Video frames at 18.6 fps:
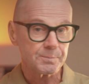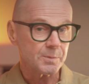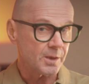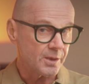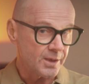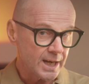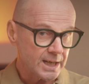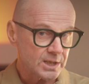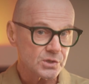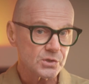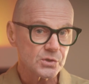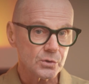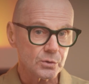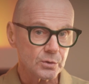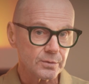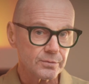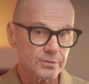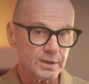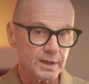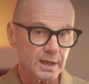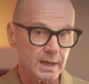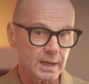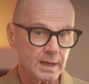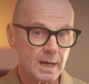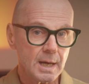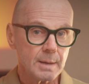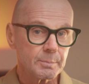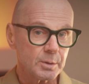That sort of thing.
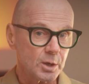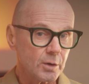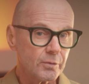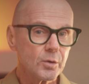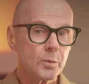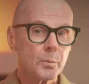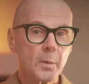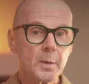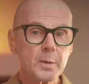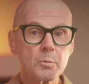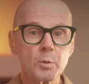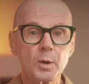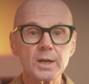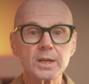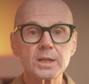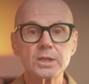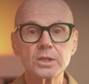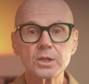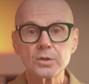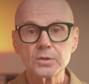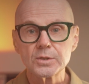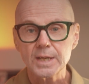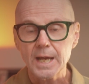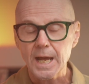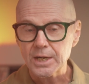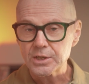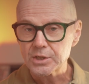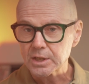But often we want to use
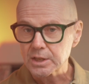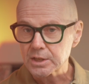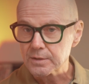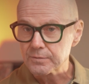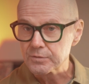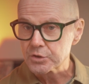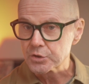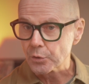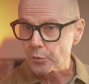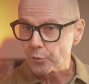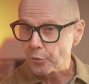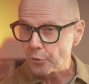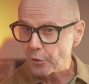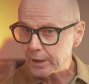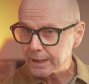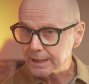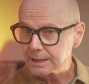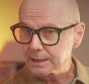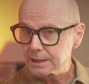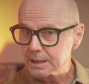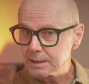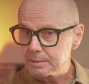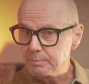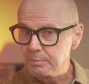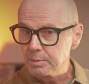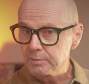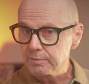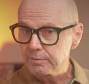adjectives directly
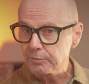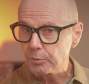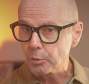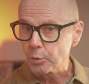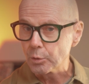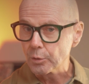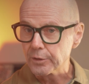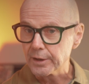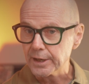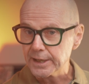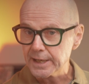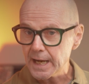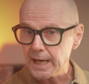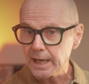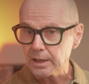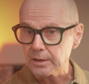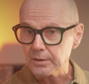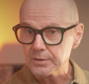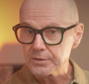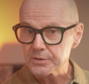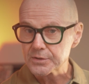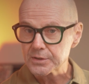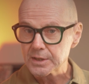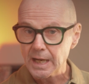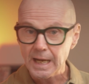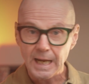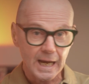before the nouns,